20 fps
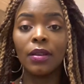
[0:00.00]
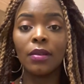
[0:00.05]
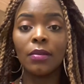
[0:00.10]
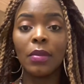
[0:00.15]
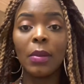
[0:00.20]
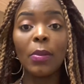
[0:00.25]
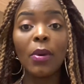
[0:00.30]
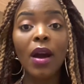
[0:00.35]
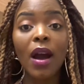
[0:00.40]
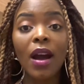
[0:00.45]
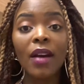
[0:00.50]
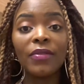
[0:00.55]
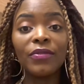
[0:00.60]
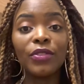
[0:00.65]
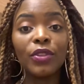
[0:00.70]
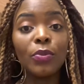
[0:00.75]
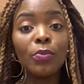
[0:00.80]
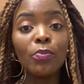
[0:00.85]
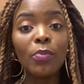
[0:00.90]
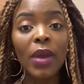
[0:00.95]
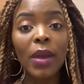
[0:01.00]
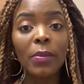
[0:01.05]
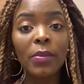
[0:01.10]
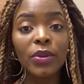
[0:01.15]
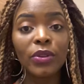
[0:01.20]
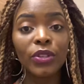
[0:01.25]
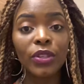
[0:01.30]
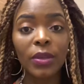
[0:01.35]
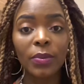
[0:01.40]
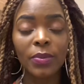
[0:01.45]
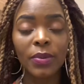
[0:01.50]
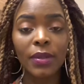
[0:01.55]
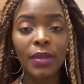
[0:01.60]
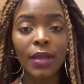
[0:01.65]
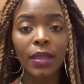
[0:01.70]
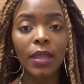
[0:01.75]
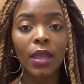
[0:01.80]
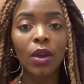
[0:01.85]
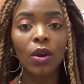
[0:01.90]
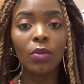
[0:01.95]
People have gym memberships,
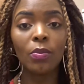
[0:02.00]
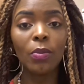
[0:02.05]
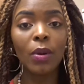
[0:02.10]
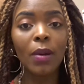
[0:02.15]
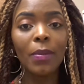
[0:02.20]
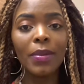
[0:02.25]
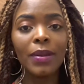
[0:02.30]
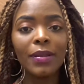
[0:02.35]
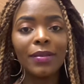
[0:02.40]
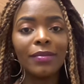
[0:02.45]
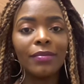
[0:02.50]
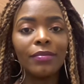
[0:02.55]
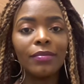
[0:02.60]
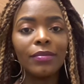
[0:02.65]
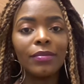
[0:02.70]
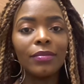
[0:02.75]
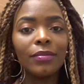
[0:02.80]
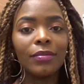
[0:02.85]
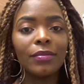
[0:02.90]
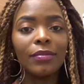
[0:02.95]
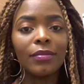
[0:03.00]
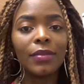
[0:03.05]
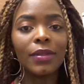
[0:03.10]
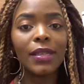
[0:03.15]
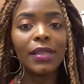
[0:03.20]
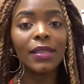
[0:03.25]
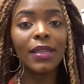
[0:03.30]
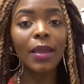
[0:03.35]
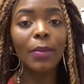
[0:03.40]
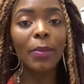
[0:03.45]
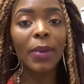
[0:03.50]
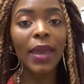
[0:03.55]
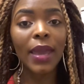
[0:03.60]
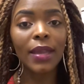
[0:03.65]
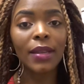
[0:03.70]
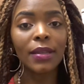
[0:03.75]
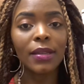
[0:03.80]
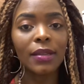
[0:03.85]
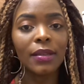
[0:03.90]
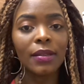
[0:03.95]
and they probably, since they
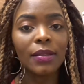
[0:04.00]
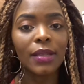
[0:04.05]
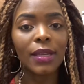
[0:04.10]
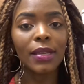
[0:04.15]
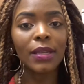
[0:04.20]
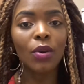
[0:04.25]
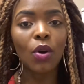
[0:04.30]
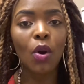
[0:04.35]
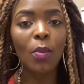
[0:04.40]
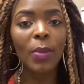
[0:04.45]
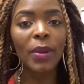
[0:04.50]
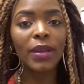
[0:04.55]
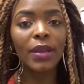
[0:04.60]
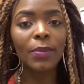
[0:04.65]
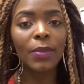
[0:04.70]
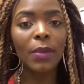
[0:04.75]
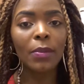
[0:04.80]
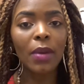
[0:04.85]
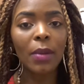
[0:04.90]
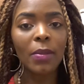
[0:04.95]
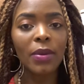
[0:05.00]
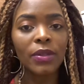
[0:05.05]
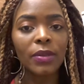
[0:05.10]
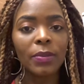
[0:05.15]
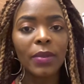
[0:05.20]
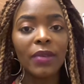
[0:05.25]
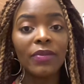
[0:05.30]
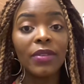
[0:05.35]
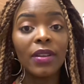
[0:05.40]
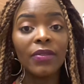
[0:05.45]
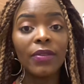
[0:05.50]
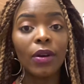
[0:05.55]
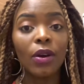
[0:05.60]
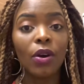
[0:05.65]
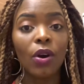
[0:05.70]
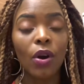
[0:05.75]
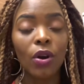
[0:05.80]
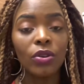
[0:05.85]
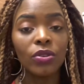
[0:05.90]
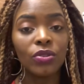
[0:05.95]
paid, they opened up the membership, they've never
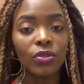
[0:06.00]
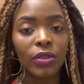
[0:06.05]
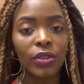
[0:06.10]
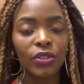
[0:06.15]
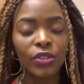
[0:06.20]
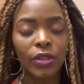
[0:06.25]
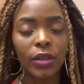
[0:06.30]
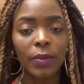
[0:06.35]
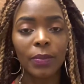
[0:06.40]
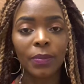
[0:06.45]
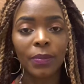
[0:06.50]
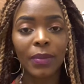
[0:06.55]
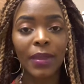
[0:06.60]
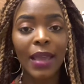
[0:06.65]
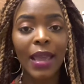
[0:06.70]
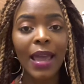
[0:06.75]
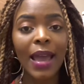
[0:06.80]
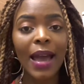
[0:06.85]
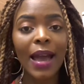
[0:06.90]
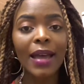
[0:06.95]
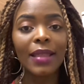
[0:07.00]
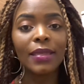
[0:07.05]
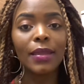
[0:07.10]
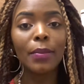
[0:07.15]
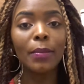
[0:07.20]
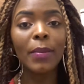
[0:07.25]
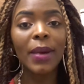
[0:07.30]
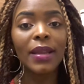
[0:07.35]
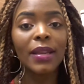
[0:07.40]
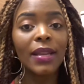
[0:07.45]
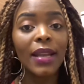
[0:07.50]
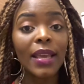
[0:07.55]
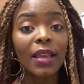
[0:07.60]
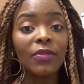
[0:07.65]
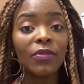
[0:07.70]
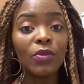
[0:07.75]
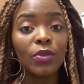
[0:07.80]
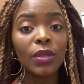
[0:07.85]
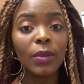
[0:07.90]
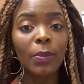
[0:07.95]
gone to the gym. And the money, like
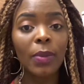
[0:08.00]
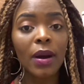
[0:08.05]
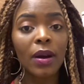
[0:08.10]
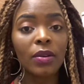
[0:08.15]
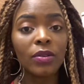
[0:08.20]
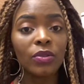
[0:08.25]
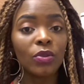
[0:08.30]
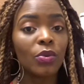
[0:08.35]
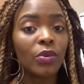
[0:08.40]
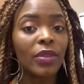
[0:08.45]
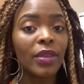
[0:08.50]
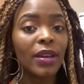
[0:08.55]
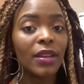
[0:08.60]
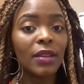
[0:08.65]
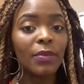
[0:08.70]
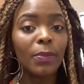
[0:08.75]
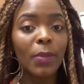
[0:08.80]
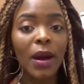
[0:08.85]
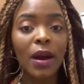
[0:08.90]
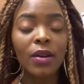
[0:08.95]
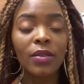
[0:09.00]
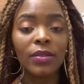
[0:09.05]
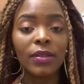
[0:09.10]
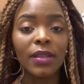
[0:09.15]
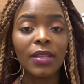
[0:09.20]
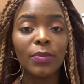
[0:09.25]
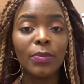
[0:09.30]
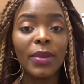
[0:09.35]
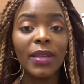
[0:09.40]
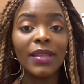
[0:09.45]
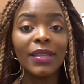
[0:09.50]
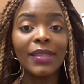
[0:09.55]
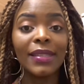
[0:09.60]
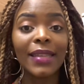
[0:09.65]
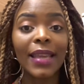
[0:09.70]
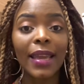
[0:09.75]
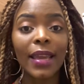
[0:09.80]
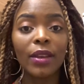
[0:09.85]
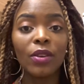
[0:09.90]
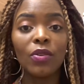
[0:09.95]
£40 or £30, is being
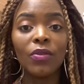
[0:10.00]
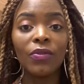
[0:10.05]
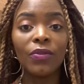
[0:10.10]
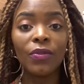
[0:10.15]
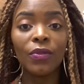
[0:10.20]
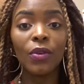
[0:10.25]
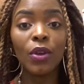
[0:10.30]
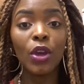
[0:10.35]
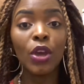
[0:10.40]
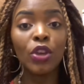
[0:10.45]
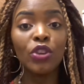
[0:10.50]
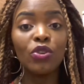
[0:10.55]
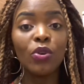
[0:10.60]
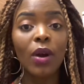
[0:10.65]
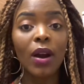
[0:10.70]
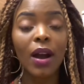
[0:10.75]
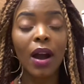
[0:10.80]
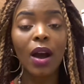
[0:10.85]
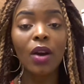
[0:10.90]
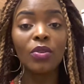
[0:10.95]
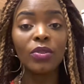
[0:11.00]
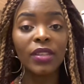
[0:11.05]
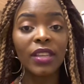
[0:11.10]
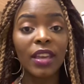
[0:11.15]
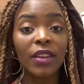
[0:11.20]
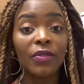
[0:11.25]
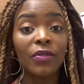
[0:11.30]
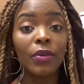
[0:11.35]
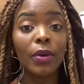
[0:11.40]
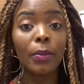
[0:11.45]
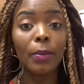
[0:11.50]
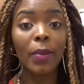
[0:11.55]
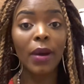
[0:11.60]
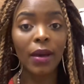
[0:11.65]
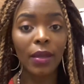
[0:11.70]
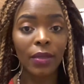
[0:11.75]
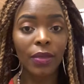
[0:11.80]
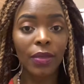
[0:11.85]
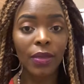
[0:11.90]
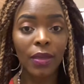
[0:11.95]
taken off your account every
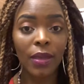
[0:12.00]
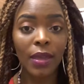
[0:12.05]
month,